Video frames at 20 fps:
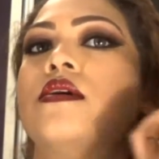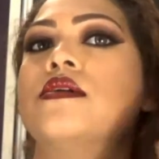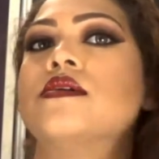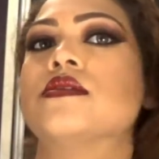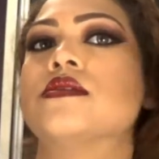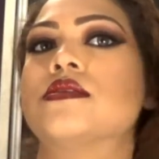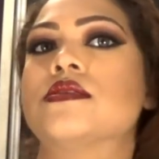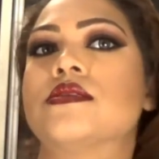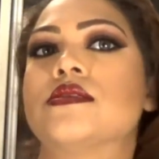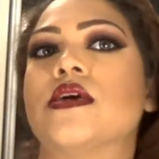
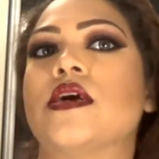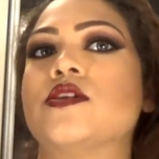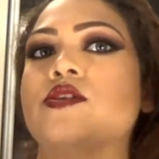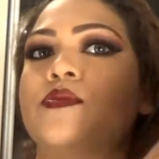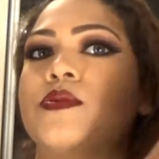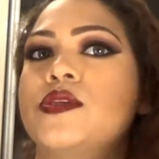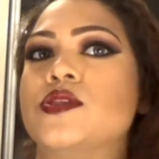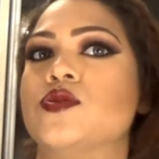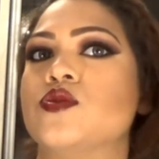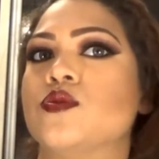start
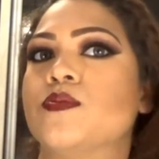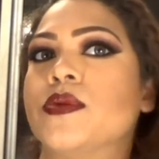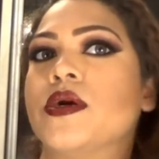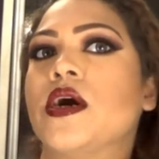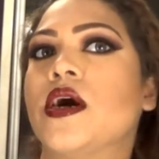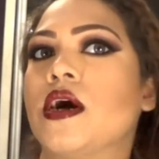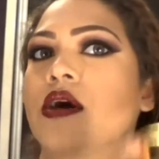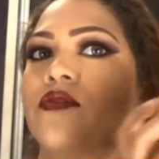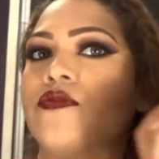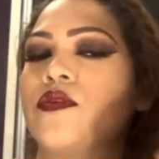to be super
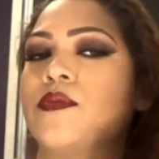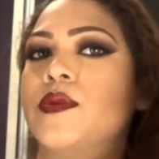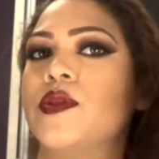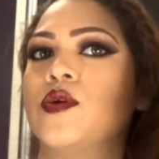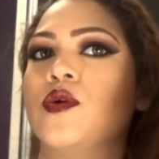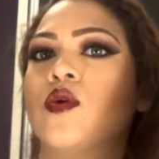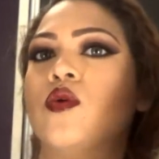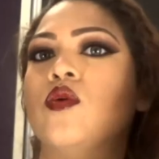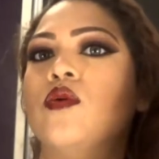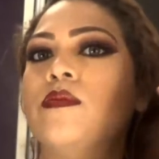hard for me to
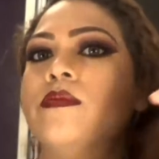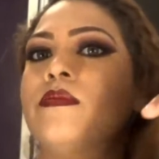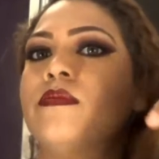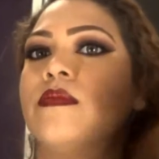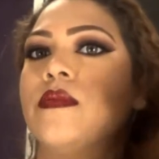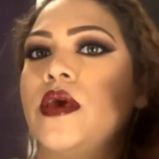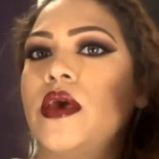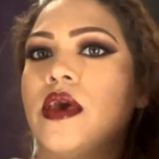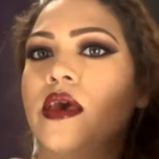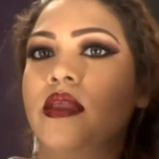comb,
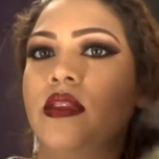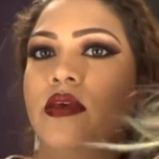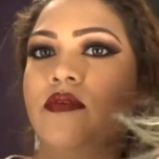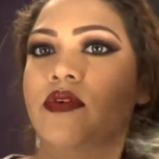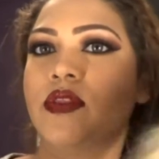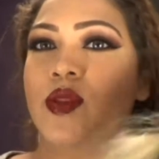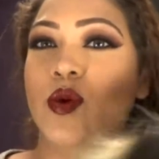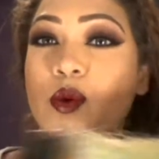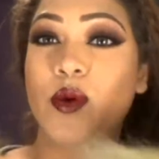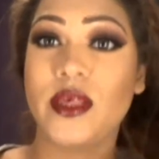and
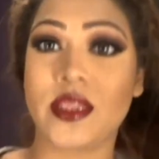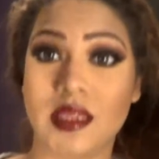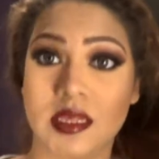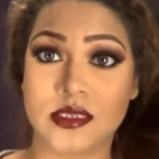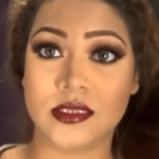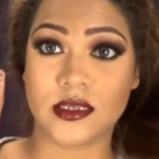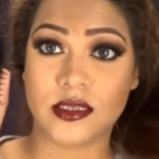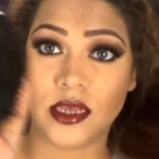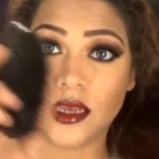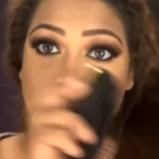even though it
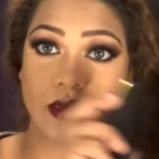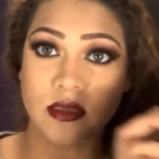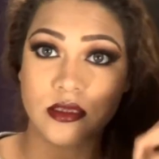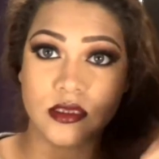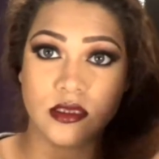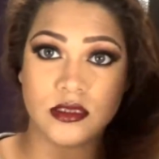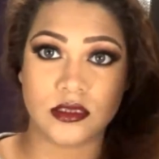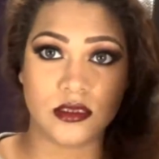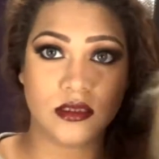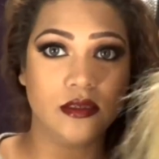is a Tangle
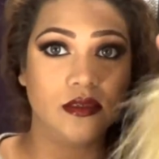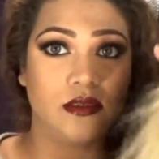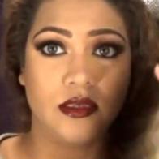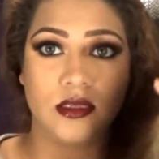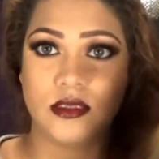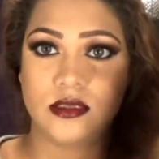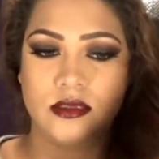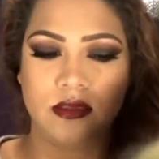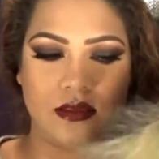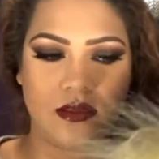teaser,
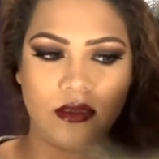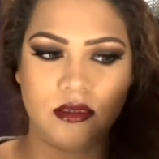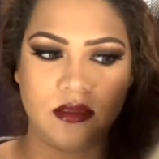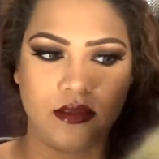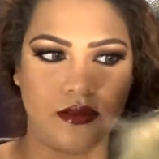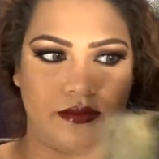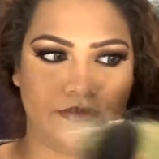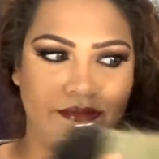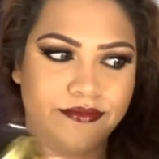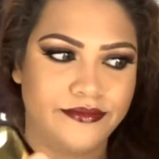it's still